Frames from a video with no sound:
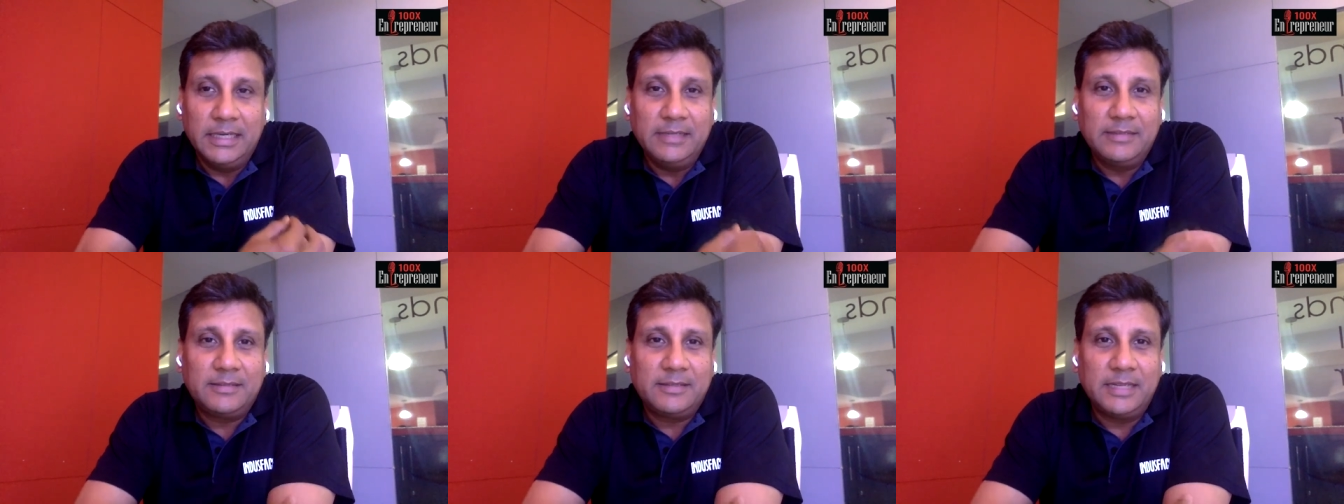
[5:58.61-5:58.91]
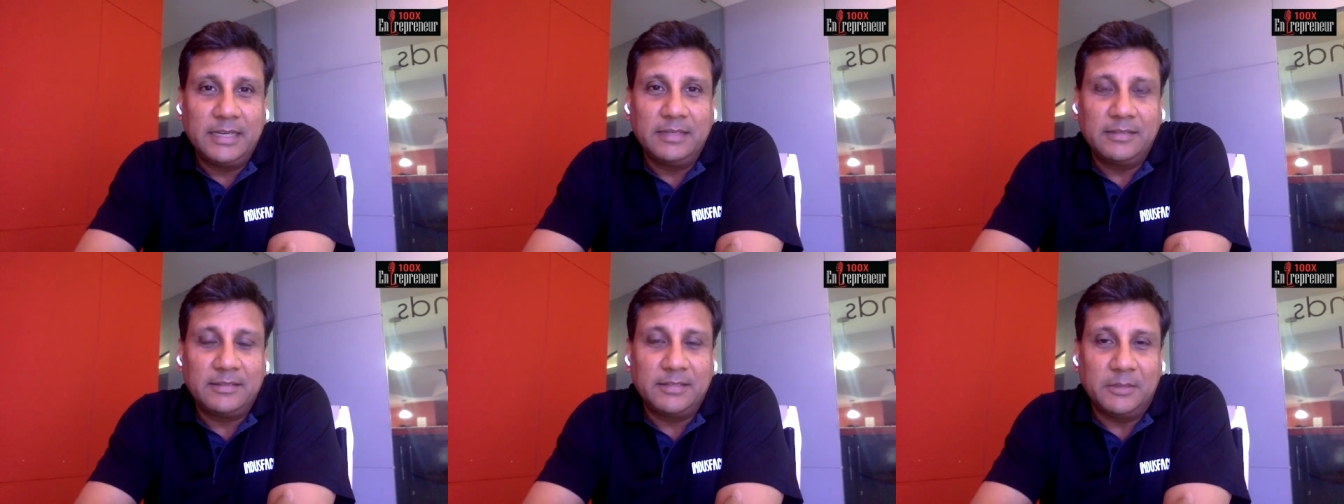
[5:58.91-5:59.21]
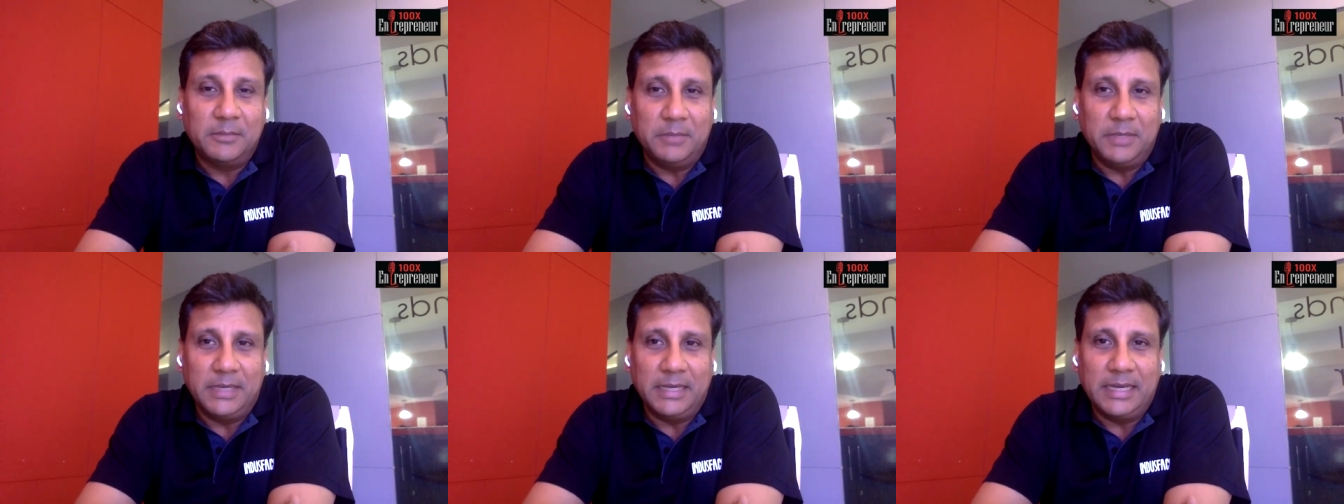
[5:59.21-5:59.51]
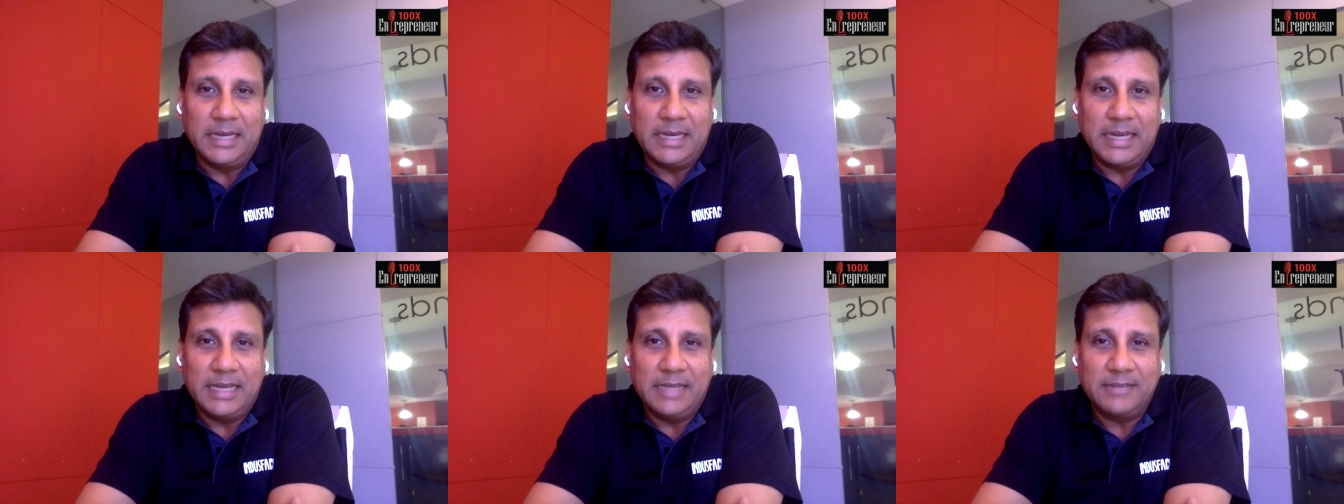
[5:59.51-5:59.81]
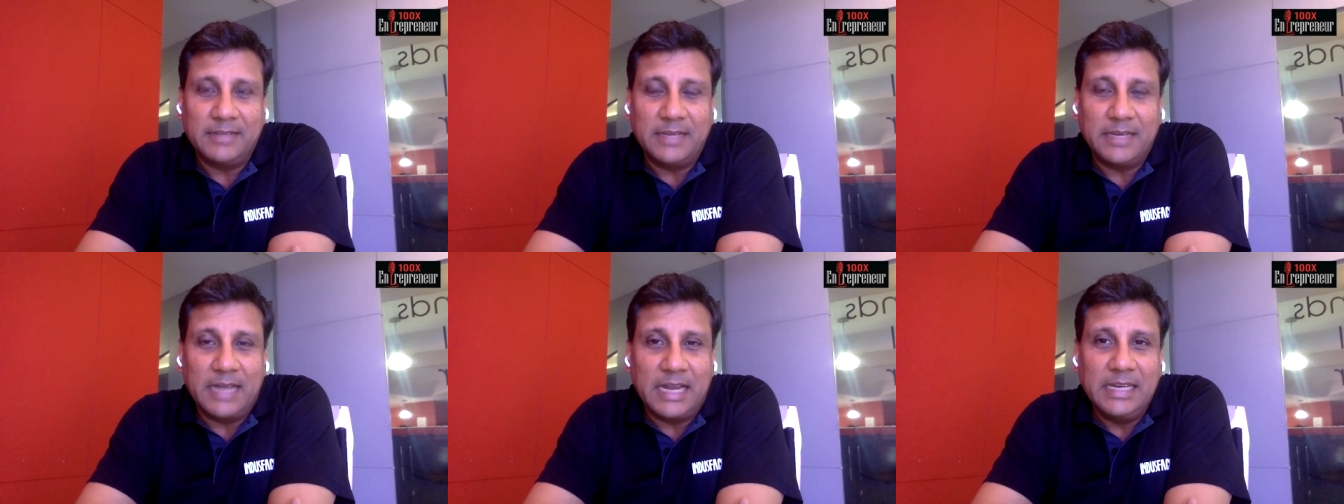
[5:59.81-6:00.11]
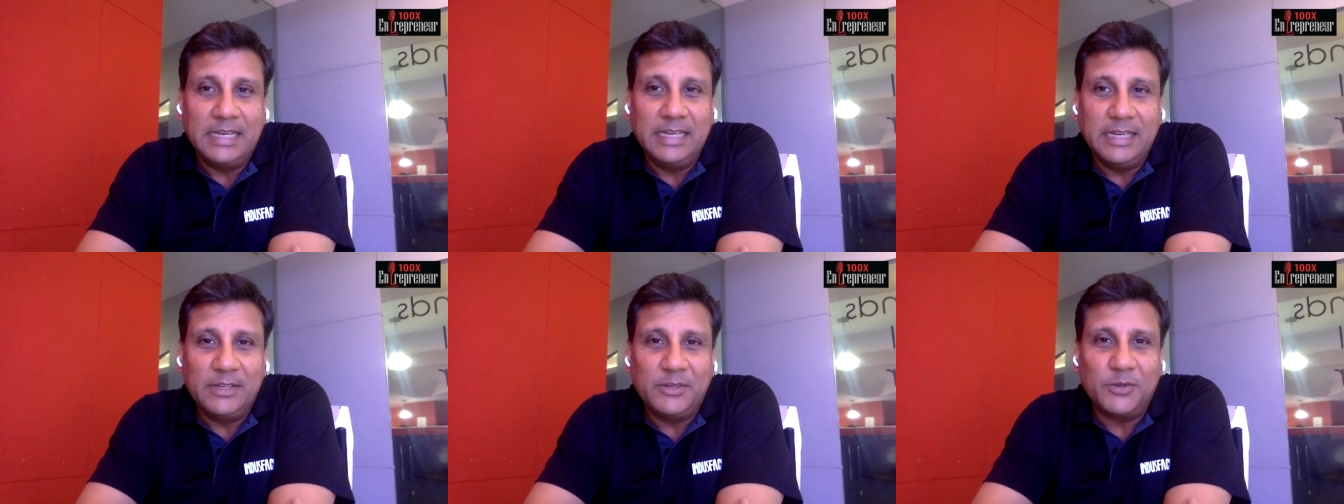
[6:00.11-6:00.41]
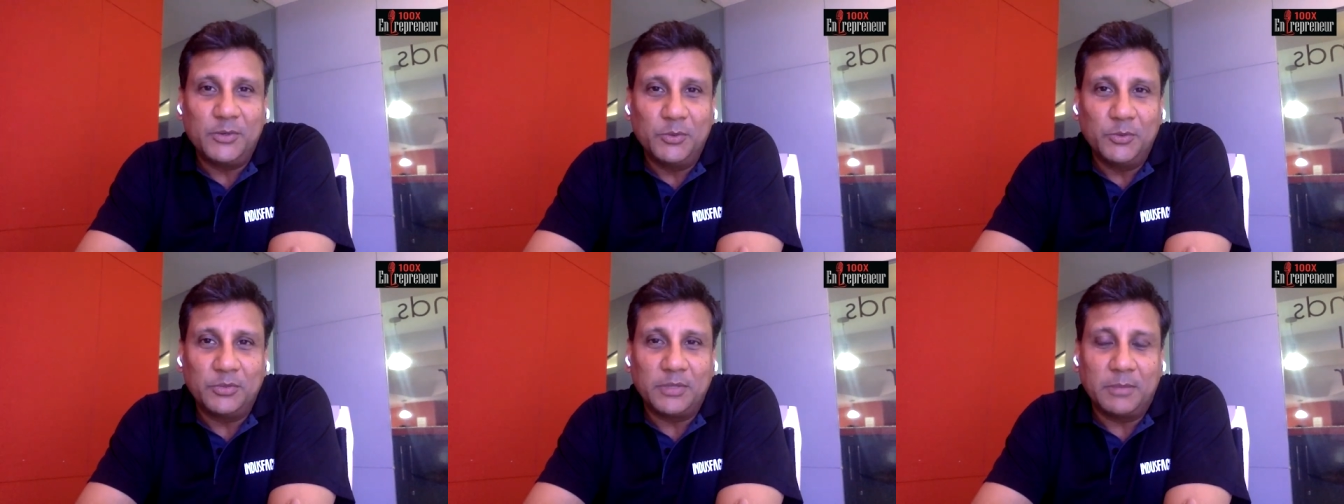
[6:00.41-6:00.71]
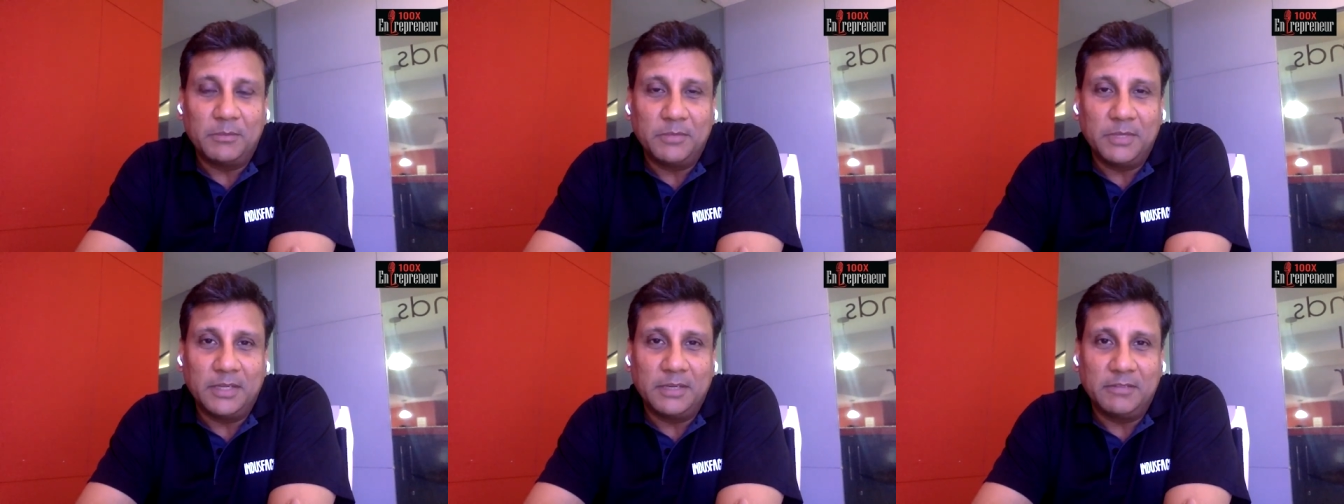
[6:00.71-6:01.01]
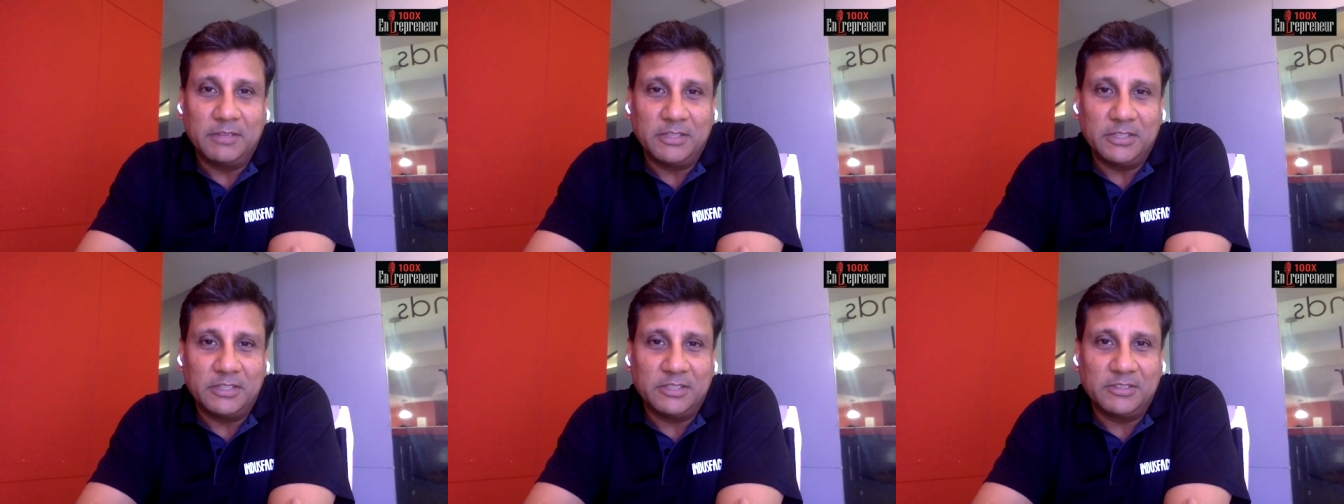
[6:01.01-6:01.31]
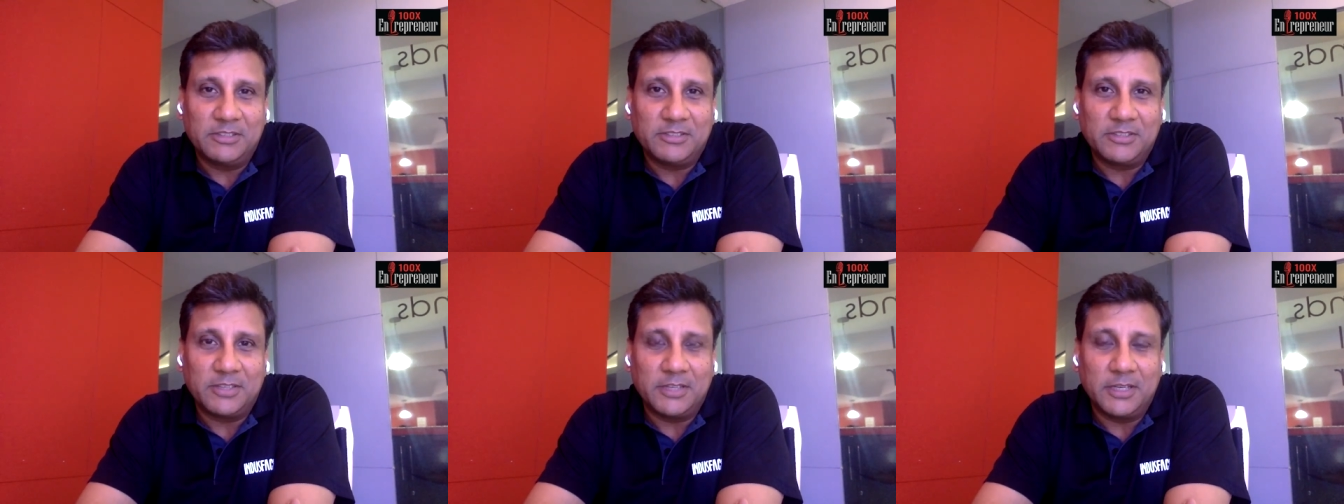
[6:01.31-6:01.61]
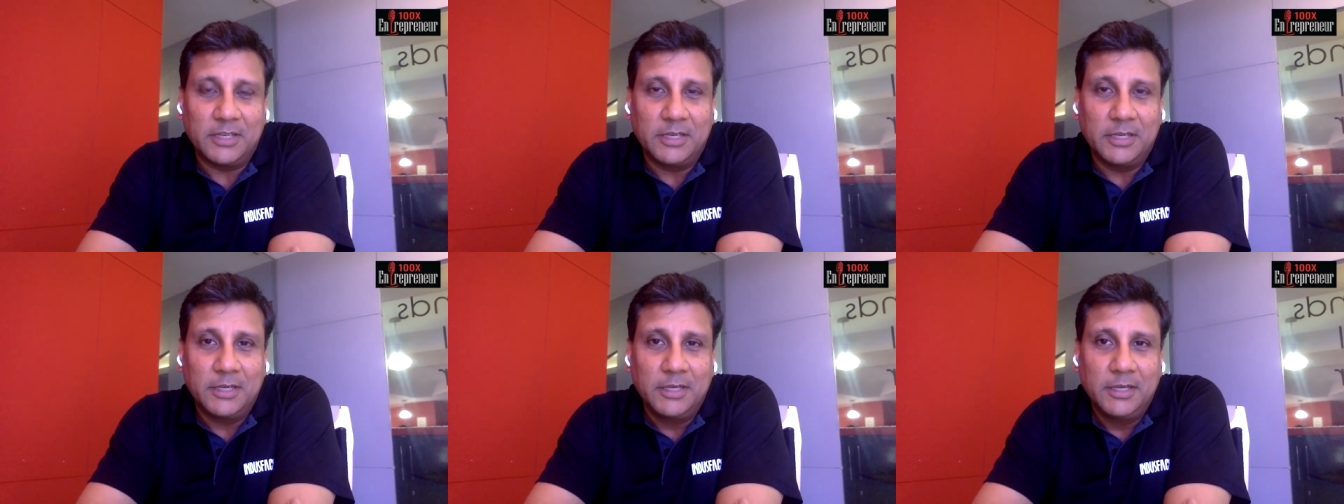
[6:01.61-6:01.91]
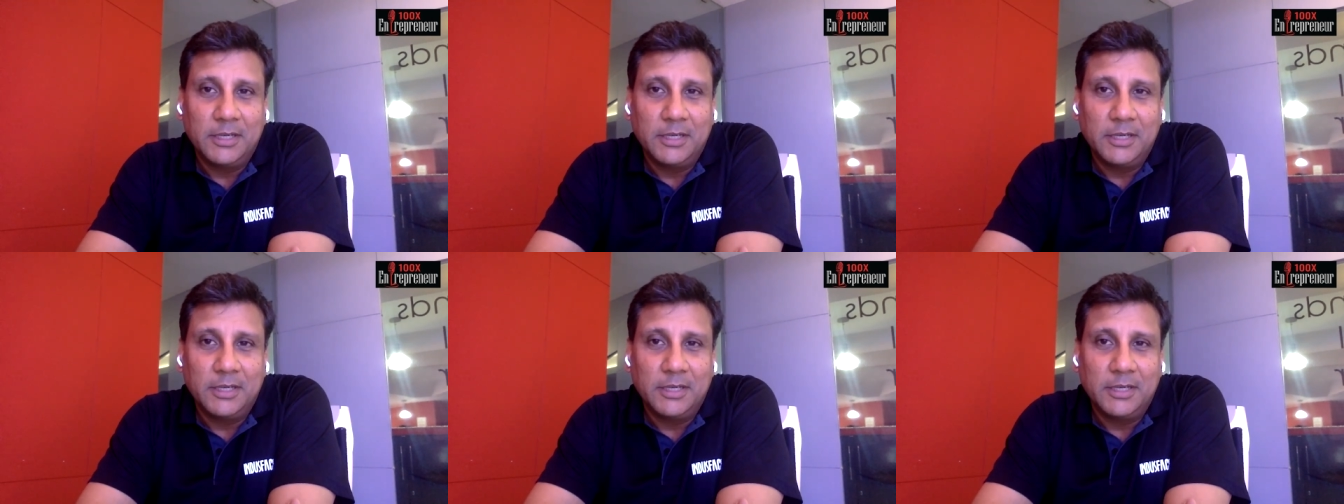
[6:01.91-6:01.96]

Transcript: instincts in me, and I said I need to do something which is